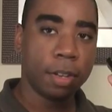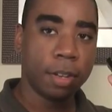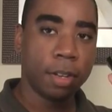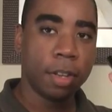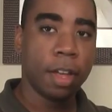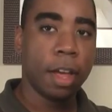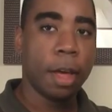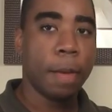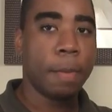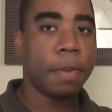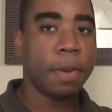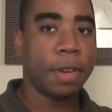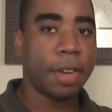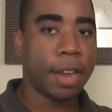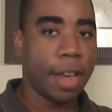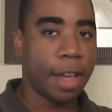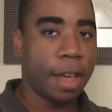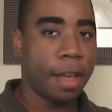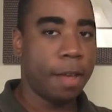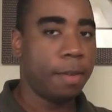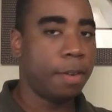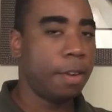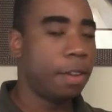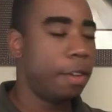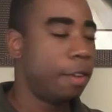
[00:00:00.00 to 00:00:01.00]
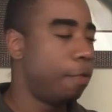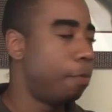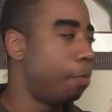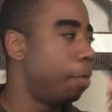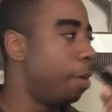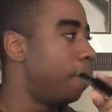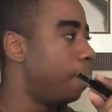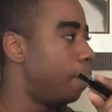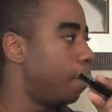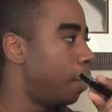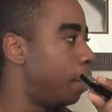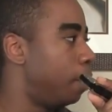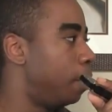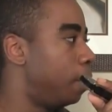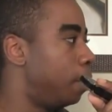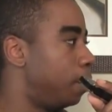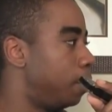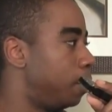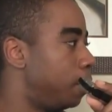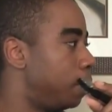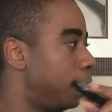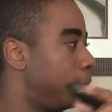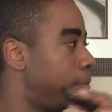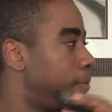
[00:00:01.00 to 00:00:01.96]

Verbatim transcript: up and down of my fingers.